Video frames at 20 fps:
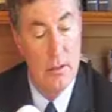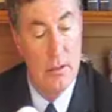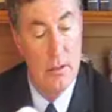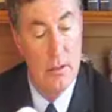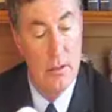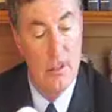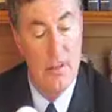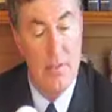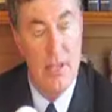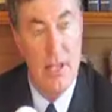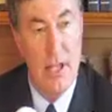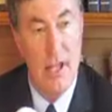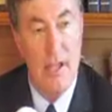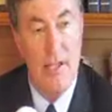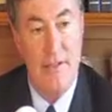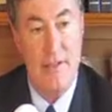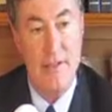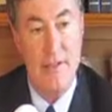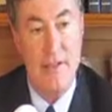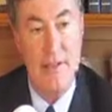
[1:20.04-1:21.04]
of the
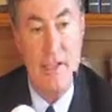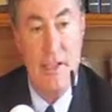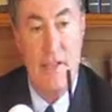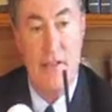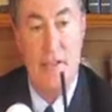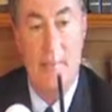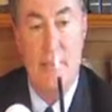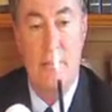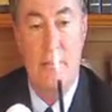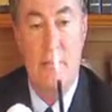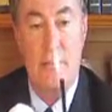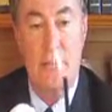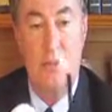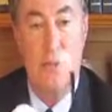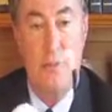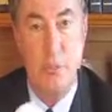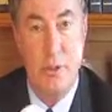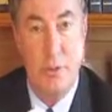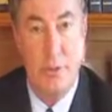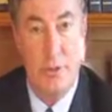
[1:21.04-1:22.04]
oxidation when
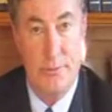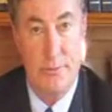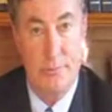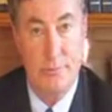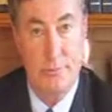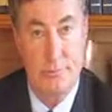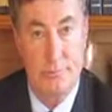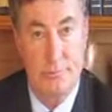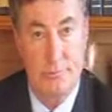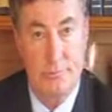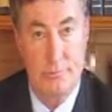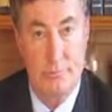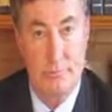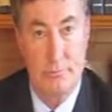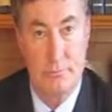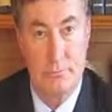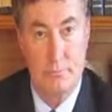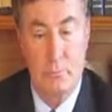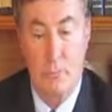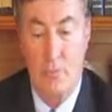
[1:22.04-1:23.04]
you burn.
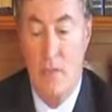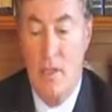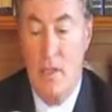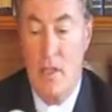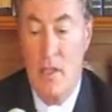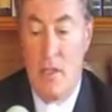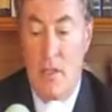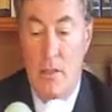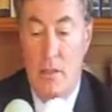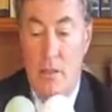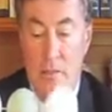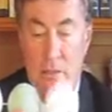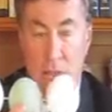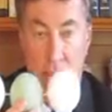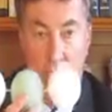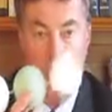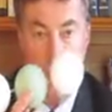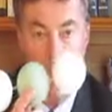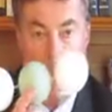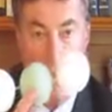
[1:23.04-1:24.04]
You
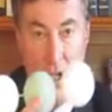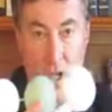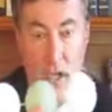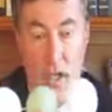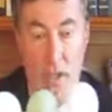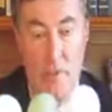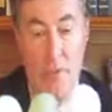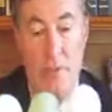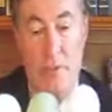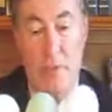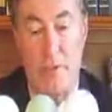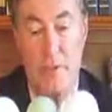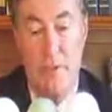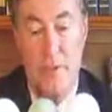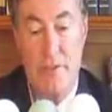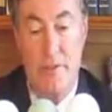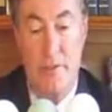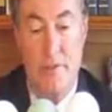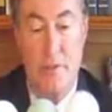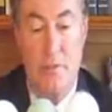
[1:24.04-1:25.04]
start with carbon, which
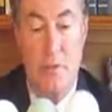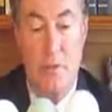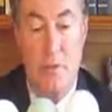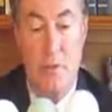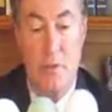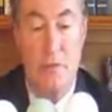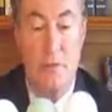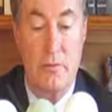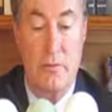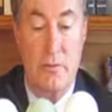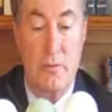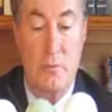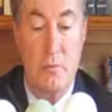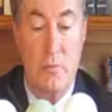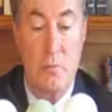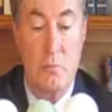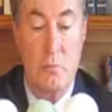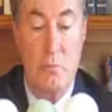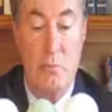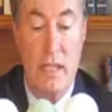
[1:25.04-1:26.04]
is, we're
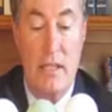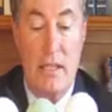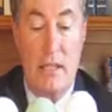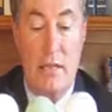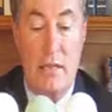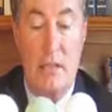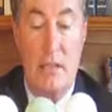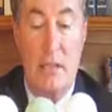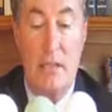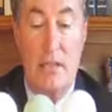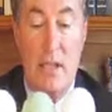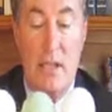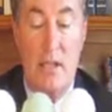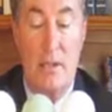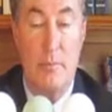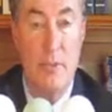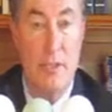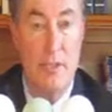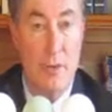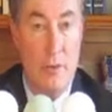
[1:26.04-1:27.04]
making the
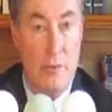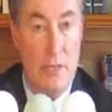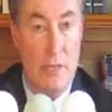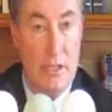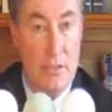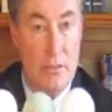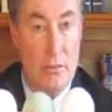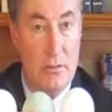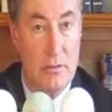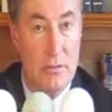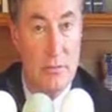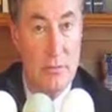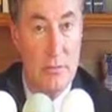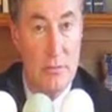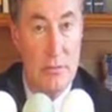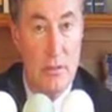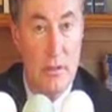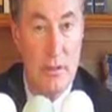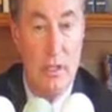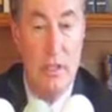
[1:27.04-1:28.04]
carbon green,
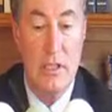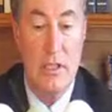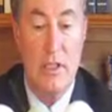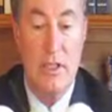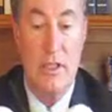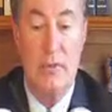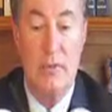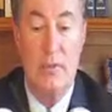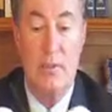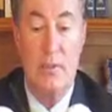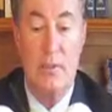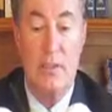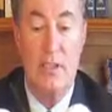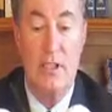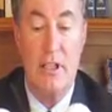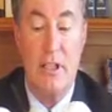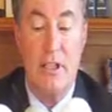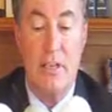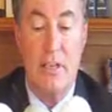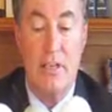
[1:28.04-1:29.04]
like we would
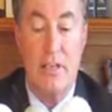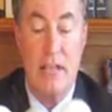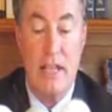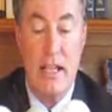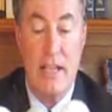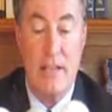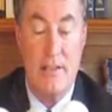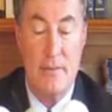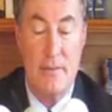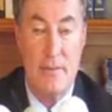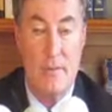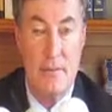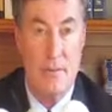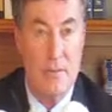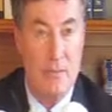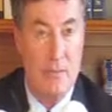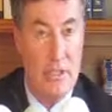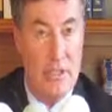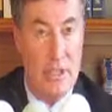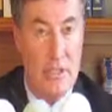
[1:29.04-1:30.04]
in our concept
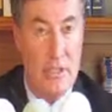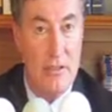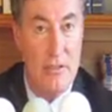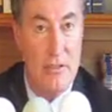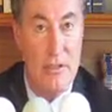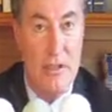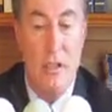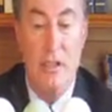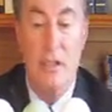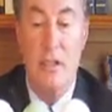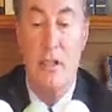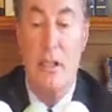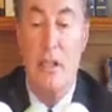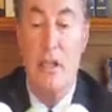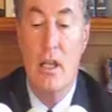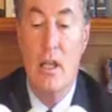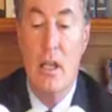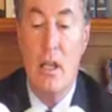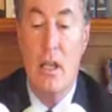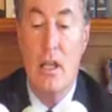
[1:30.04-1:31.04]
of green energy.
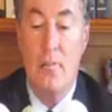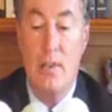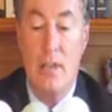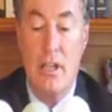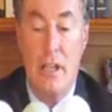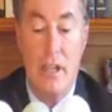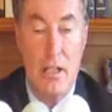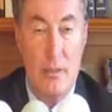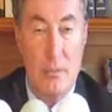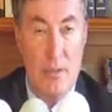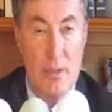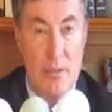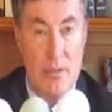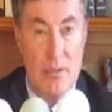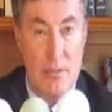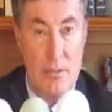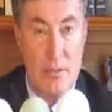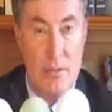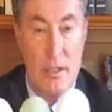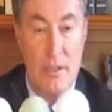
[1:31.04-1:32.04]
The carbon is
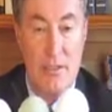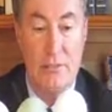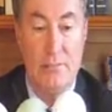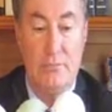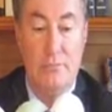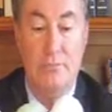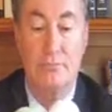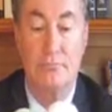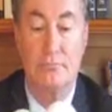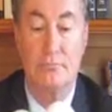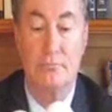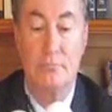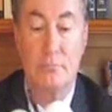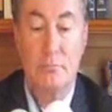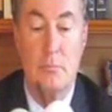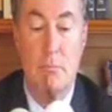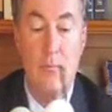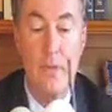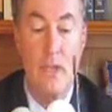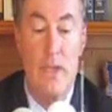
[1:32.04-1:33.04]
green,
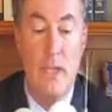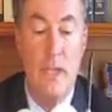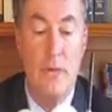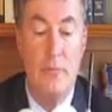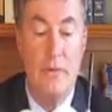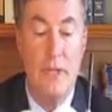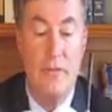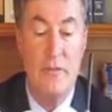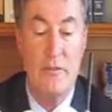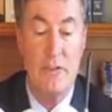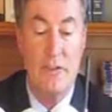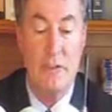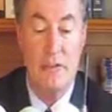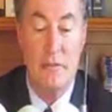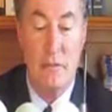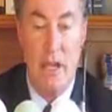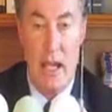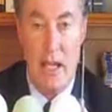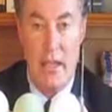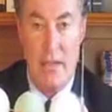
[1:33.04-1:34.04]
and we have
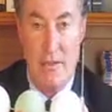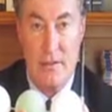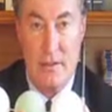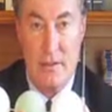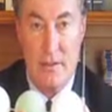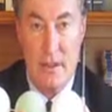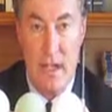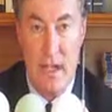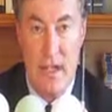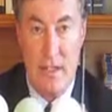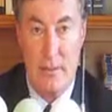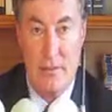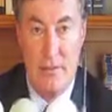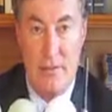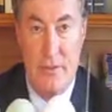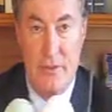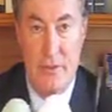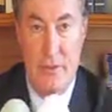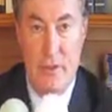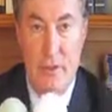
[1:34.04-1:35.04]
two oxygen
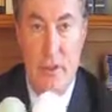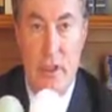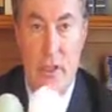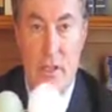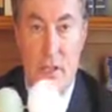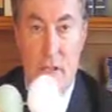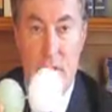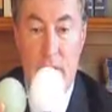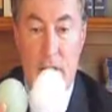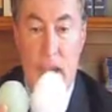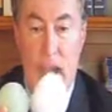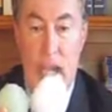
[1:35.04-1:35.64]
atoms. The